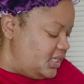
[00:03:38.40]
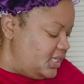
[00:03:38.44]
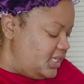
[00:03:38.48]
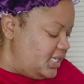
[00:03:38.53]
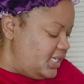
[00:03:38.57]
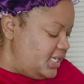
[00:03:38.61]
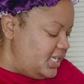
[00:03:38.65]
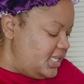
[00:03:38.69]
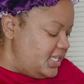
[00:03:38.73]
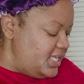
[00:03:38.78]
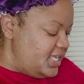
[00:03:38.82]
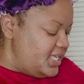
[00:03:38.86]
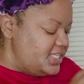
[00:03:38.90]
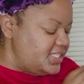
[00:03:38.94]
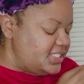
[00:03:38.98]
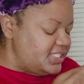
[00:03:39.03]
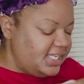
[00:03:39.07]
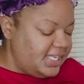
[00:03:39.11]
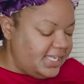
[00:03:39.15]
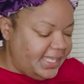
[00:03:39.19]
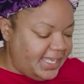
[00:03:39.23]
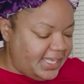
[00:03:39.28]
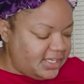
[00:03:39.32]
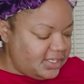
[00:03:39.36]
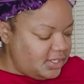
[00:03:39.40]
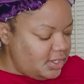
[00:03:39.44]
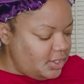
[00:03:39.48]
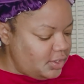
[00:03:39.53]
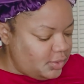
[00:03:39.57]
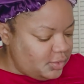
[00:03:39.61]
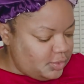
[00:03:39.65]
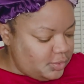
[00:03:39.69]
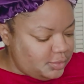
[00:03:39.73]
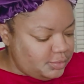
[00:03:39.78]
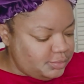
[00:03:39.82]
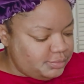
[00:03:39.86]
It is the
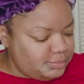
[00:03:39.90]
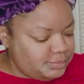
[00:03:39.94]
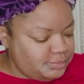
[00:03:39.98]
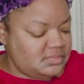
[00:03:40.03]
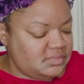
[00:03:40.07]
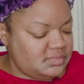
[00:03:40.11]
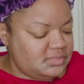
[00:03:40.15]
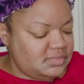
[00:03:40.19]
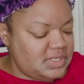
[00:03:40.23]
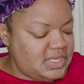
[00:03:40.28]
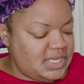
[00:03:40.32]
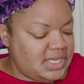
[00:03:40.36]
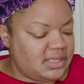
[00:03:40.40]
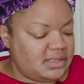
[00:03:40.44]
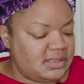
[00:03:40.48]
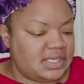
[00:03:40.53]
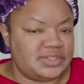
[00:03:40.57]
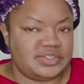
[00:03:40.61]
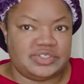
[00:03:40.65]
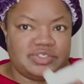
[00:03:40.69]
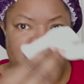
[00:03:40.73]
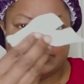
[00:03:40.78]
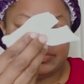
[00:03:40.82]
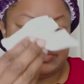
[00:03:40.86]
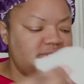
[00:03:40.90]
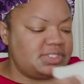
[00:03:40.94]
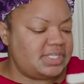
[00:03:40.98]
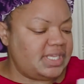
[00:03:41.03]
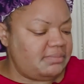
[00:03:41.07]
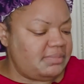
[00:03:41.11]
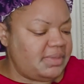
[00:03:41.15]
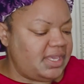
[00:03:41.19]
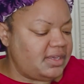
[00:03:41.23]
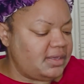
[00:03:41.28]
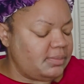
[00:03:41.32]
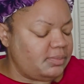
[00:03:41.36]
Lancome. Yeah, I just use a
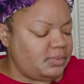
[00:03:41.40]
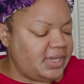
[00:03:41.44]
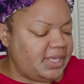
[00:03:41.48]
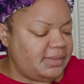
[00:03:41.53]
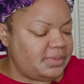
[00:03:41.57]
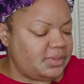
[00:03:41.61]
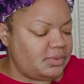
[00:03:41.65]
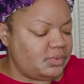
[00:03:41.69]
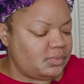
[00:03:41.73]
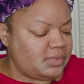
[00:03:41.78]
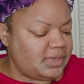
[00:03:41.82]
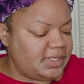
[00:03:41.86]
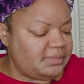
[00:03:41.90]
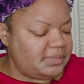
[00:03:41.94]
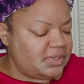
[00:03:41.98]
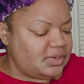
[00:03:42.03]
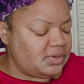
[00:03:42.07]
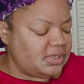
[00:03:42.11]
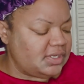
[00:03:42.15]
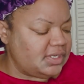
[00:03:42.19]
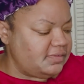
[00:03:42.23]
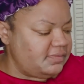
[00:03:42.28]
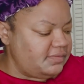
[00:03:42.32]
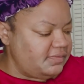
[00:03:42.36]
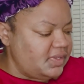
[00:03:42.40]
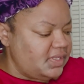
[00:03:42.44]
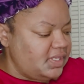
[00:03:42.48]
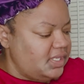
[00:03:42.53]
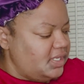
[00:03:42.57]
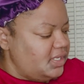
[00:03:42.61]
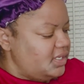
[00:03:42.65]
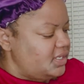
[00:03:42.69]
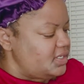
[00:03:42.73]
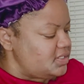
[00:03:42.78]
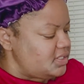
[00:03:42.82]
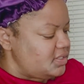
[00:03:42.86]
makeup wipe and wipe it off
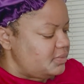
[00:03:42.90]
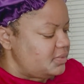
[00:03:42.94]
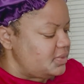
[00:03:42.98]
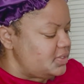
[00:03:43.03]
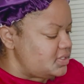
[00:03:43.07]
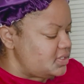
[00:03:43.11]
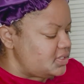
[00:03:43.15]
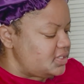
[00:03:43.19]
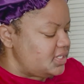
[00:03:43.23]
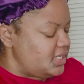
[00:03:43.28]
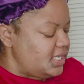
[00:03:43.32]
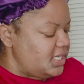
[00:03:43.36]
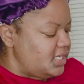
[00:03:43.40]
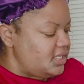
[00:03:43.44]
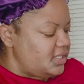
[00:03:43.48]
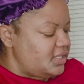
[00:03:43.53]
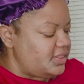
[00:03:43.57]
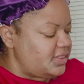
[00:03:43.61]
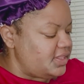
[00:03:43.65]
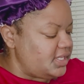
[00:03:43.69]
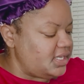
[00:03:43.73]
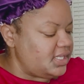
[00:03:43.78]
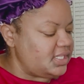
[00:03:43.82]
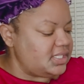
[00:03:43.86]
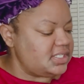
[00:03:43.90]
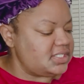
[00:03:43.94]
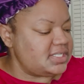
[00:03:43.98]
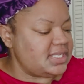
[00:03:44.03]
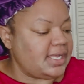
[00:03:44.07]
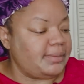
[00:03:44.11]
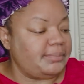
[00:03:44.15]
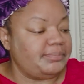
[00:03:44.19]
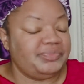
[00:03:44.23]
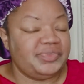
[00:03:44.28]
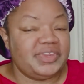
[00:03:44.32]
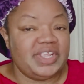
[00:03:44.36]
because it was getting thick at the
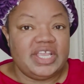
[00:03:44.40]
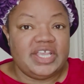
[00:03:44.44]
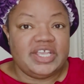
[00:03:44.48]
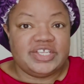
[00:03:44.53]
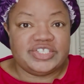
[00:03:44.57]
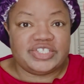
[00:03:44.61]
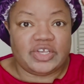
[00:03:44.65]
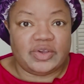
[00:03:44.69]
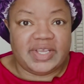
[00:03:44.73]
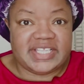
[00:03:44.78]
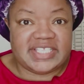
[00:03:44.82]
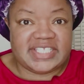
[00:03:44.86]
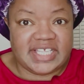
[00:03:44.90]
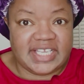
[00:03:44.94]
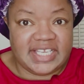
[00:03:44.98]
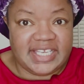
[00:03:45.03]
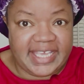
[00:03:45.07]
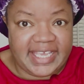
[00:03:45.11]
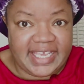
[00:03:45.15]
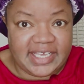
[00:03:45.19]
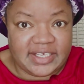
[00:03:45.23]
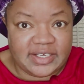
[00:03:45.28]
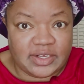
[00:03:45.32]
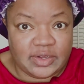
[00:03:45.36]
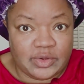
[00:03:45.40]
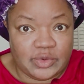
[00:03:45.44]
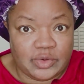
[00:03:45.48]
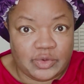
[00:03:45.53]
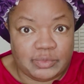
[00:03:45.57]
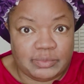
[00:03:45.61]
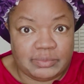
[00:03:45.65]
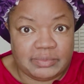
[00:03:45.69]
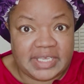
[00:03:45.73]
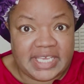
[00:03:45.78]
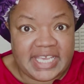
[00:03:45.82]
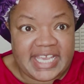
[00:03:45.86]
top. So it's the
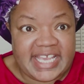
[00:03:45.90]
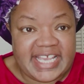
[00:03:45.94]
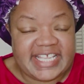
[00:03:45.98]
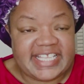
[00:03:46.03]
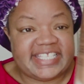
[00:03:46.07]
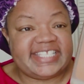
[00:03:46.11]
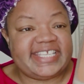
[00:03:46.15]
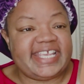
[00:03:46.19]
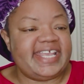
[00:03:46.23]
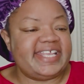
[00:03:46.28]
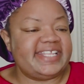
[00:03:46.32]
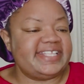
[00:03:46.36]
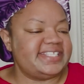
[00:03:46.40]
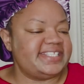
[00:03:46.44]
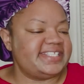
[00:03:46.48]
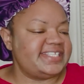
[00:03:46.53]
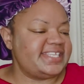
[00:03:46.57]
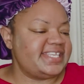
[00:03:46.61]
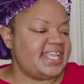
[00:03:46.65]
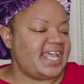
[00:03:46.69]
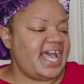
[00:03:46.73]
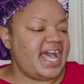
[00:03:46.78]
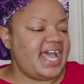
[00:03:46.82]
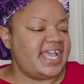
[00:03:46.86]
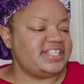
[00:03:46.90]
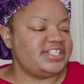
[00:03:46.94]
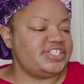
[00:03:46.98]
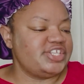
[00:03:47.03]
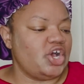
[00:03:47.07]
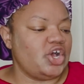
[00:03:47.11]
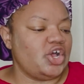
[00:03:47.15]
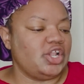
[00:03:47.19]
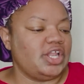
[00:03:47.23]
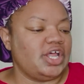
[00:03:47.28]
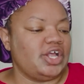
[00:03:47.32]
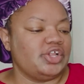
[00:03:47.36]
Lancome Tint
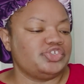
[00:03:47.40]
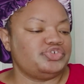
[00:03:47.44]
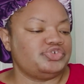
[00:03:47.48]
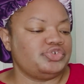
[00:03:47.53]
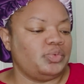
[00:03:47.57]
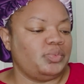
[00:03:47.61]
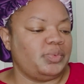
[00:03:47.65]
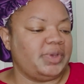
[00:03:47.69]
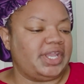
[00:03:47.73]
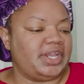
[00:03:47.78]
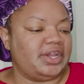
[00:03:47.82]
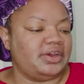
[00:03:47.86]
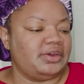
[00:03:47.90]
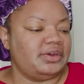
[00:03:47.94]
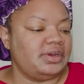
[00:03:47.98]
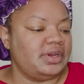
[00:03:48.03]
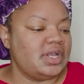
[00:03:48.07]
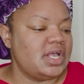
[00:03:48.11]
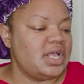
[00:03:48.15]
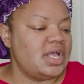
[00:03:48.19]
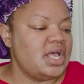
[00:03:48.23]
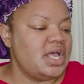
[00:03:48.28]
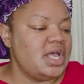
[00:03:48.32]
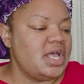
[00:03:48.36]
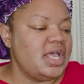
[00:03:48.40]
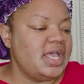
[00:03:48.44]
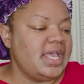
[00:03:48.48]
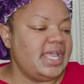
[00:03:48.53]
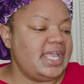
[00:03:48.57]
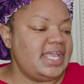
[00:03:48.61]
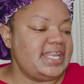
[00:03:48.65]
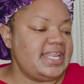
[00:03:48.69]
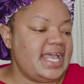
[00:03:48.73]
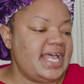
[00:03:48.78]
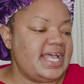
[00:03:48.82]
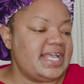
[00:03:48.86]
Idol Ultra Wear.
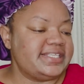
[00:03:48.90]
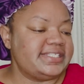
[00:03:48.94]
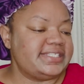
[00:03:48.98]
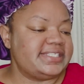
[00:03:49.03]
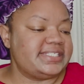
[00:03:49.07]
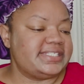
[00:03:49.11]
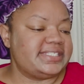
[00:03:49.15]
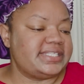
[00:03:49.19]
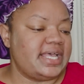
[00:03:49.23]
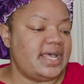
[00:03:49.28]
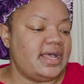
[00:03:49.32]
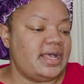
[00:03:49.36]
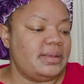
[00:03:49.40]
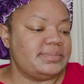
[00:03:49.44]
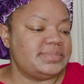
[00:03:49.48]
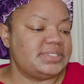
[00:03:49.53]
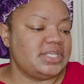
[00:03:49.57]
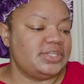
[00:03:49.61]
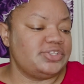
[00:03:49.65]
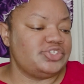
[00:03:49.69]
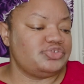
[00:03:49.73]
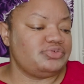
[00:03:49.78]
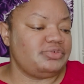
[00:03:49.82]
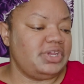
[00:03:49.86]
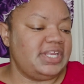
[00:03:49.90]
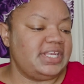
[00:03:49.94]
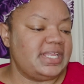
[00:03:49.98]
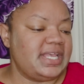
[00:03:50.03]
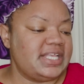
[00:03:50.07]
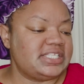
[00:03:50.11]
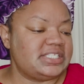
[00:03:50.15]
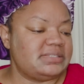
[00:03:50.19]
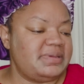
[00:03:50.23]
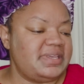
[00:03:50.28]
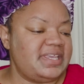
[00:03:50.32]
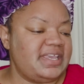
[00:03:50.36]
It has sunscreen
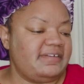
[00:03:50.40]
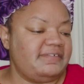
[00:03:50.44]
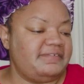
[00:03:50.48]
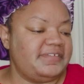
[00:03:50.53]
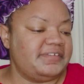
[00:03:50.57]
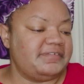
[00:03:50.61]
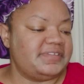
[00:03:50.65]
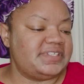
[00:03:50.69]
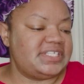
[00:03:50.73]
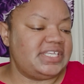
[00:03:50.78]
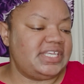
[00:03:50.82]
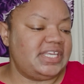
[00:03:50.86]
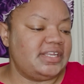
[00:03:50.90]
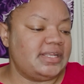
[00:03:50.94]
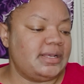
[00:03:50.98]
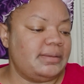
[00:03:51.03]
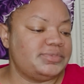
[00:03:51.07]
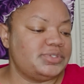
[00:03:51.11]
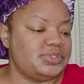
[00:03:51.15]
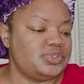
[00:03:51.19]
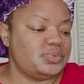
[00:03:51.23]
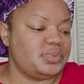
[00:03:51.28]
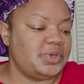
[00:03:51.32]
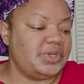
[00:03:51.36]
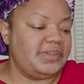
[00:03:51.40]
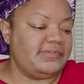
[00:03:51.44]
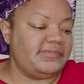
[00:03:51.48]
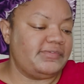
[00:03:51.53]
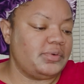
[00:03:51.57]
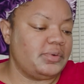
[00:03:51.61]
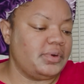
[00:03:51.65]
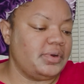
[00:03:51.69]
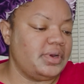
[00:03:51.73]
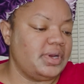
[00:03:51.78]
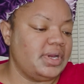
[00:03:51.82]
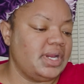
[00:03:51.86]
SPF 15 up to
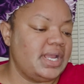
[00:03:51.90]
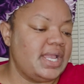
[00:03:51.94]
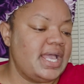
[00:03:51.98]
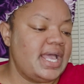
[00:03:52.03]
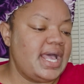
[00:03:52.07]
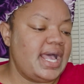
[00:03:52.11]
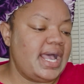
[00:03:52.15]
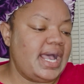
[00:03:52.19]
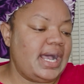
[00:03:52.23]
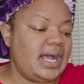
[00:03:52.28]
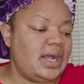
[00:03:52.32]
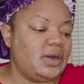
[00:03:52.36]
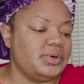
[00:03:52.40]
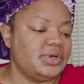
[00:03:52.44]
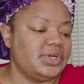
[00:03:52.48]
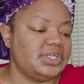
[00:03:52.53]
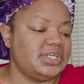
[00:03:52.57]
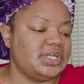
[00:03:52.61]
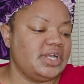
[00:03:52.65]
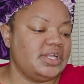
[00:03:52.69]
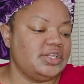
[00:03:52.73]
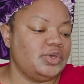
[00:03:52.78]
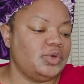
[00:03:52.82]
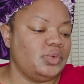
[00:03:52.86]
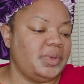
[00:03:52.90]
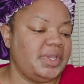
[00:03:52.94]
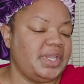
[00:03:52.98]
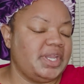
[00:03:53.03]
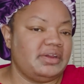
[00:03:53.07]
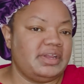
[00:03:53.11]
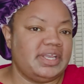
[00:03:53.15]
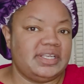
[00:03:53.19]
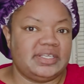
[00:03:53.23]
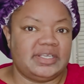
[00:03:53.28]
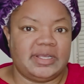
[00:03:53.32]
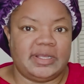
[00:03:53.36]
24-hour color wear
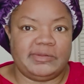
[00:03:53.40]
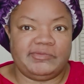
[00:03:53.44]
and